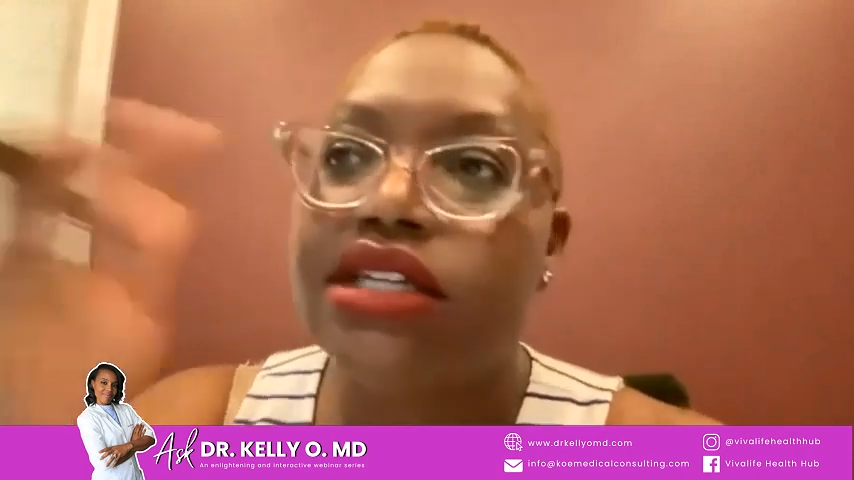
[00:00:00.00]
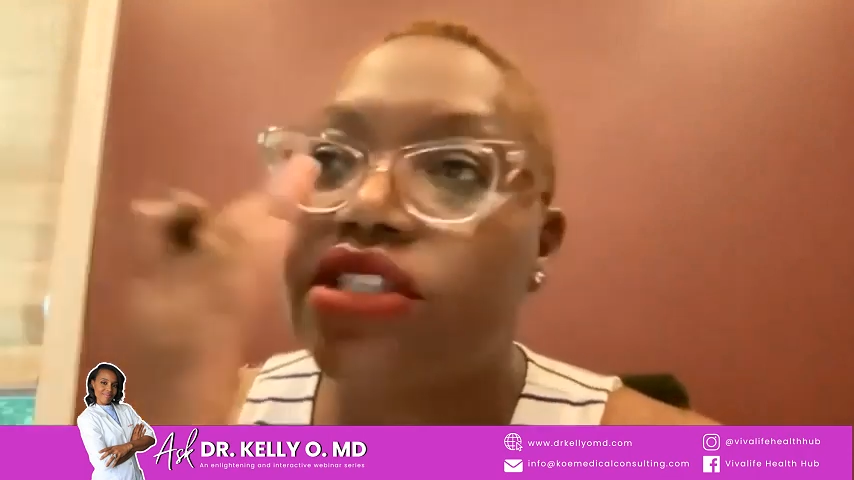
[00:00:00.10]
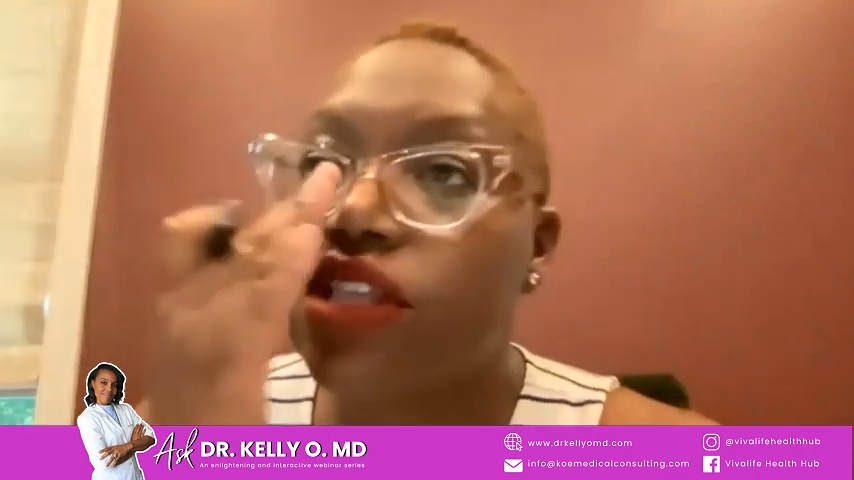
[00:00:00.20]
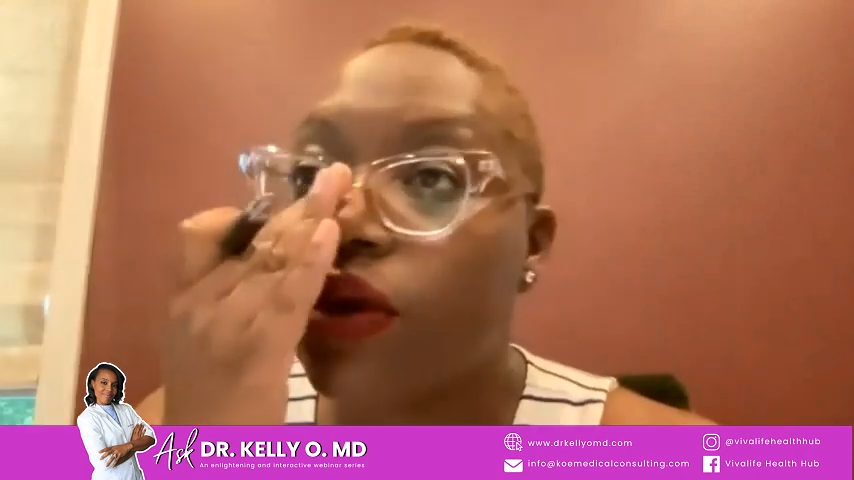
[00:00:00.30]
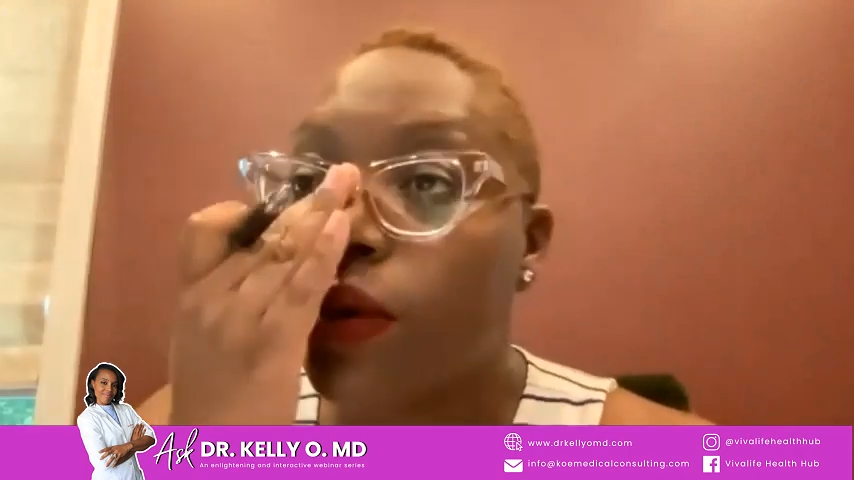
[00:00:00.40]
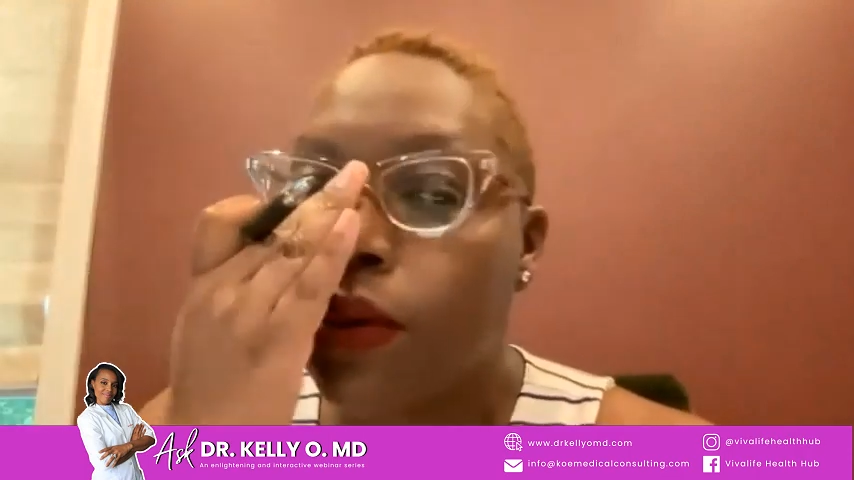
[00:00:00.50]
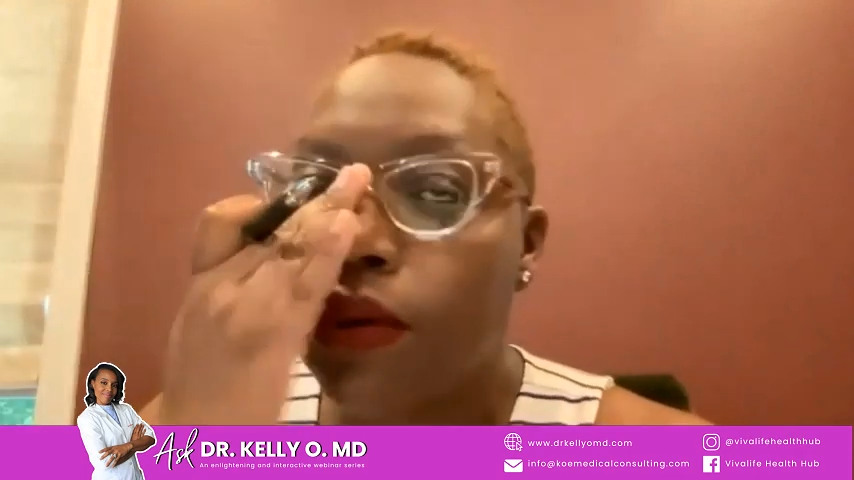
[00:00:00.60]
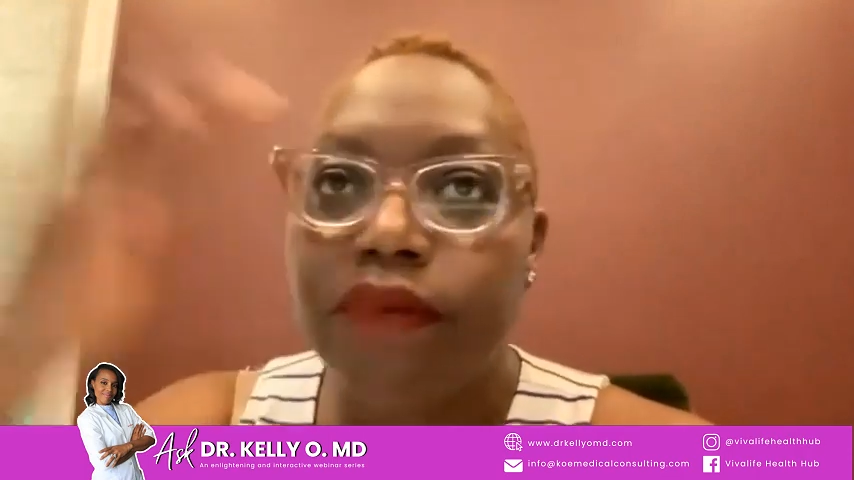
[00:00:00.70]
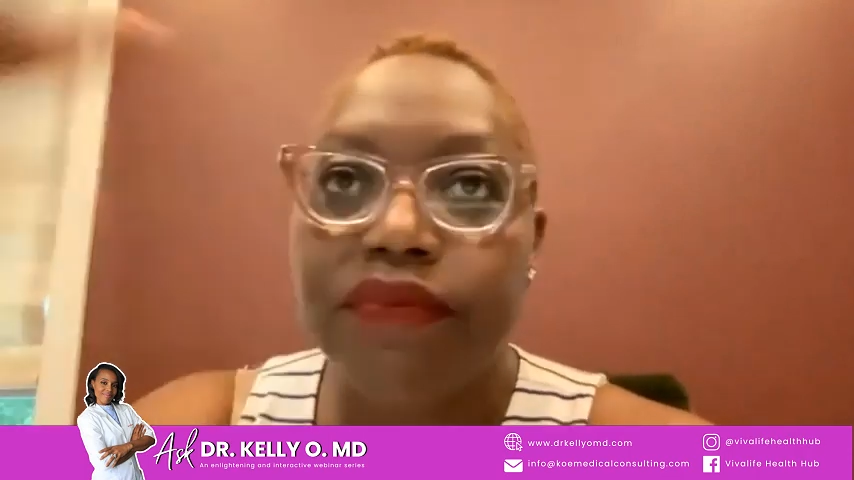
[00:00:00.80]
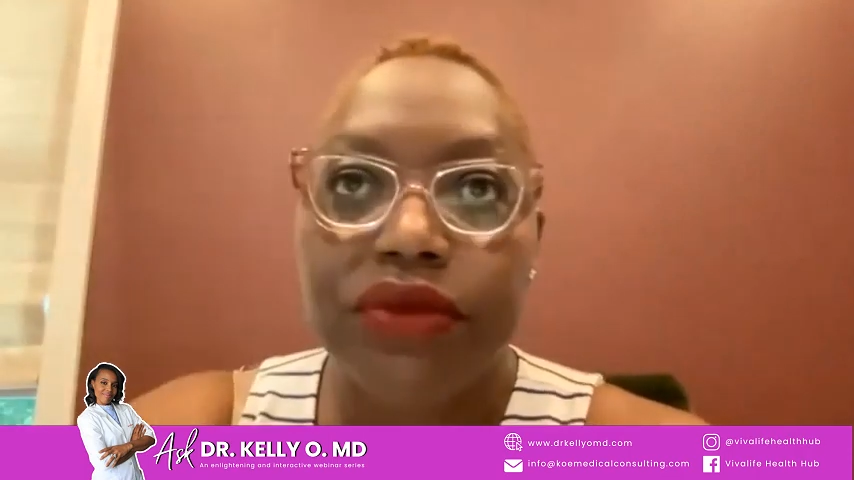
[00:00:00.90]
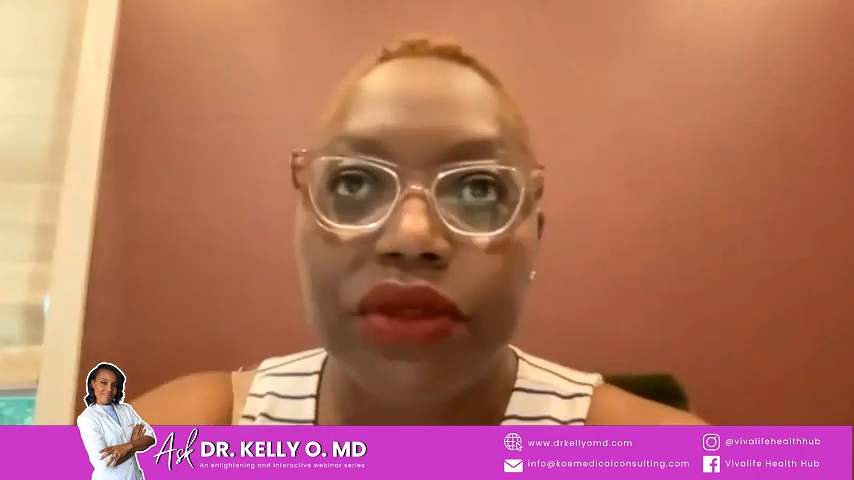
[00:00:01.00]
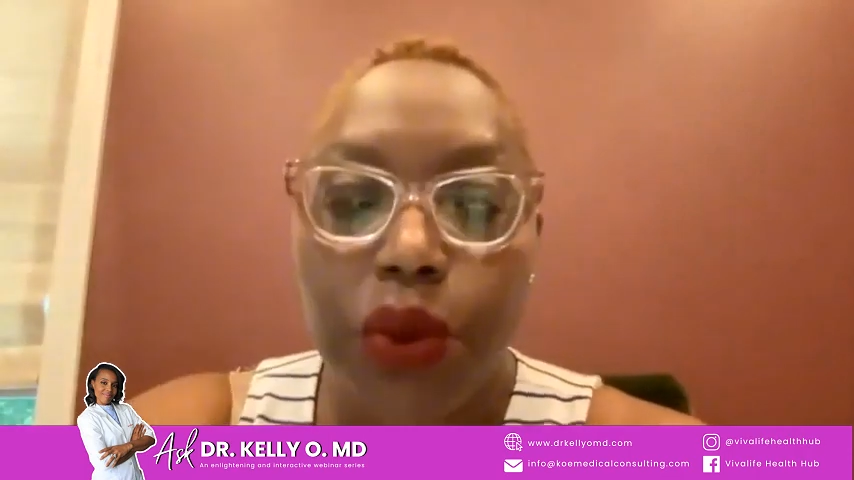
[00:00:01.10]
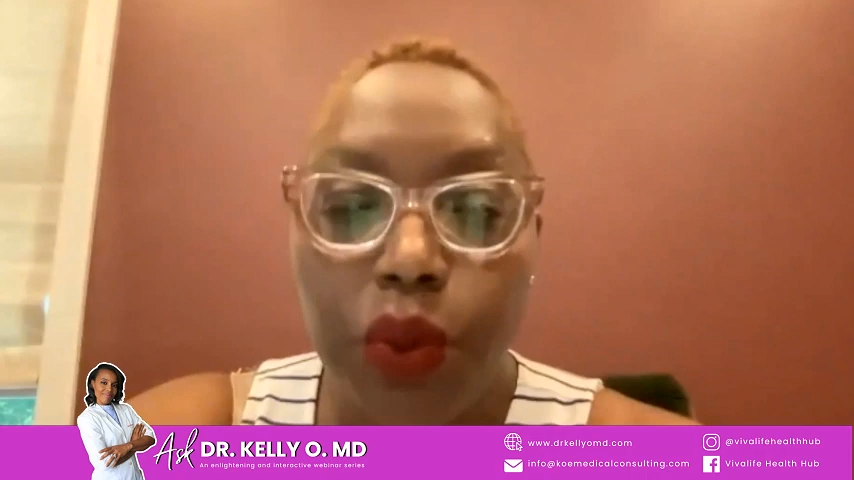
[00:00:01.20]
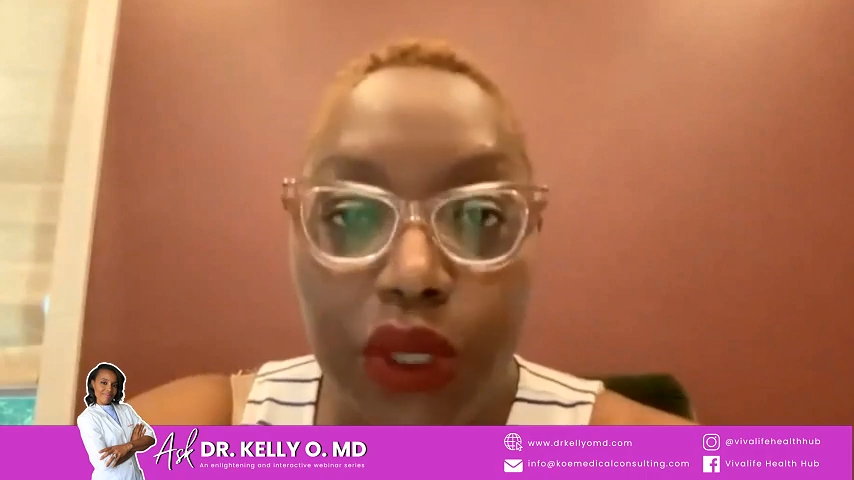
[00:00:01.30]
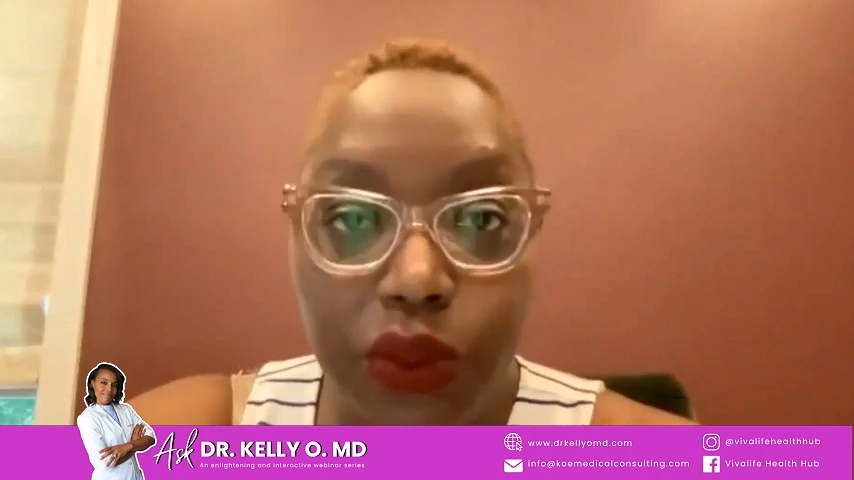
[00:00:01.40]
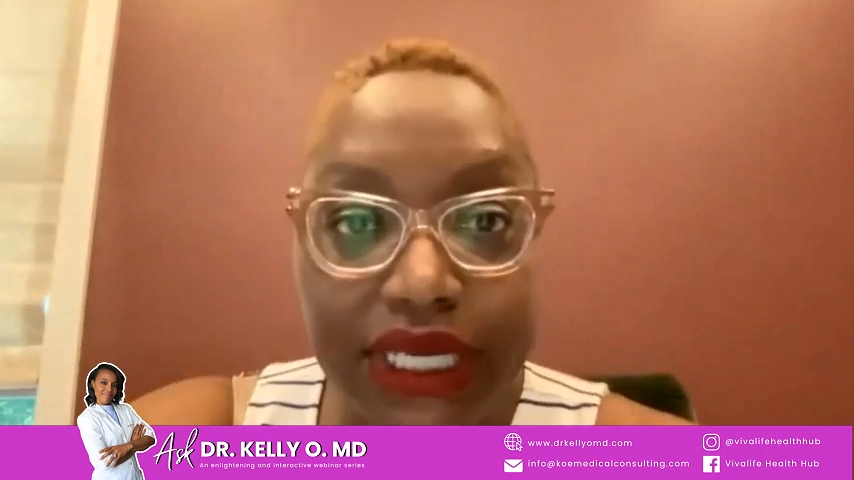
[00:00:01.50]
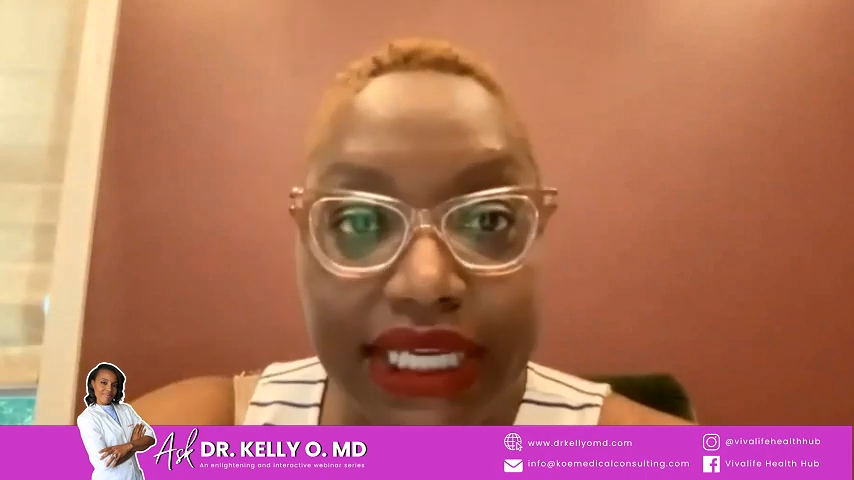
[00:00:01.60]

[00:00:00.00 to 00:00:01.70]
So when we